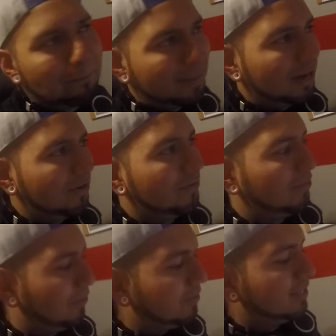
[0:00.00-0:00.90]
better
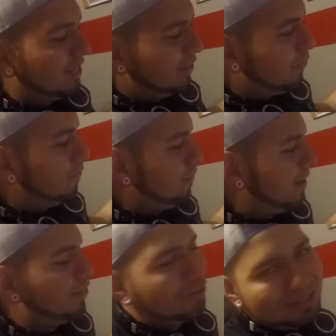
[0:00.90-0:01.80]
13th over
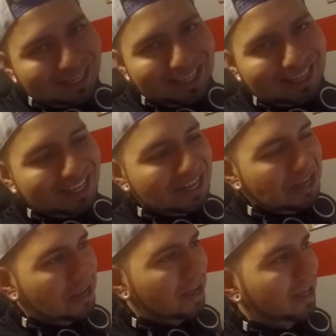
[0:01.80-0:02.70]
Friday 13th
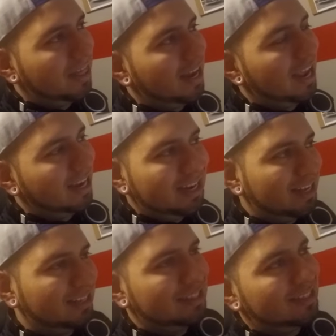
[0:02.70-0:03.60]
than I did,
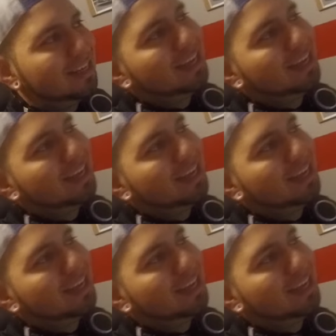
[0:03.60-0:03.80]
because